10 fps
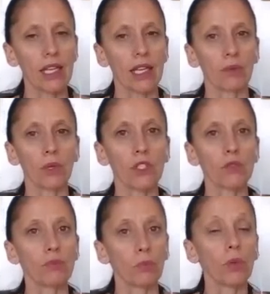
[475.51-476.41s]
which
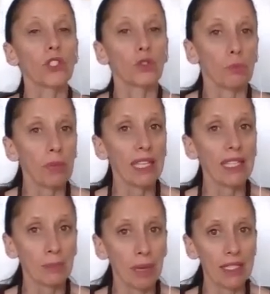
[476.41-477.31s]
means
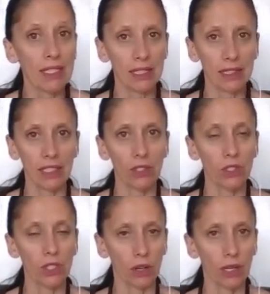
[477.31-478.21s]
basically
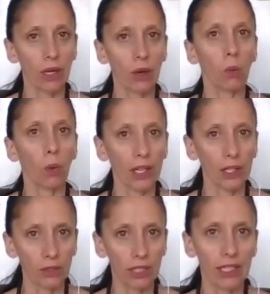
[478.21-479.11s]
sharing what
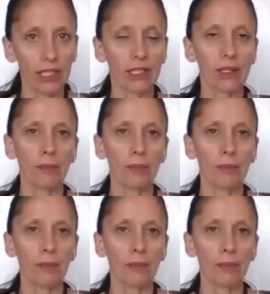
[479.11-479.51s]
you need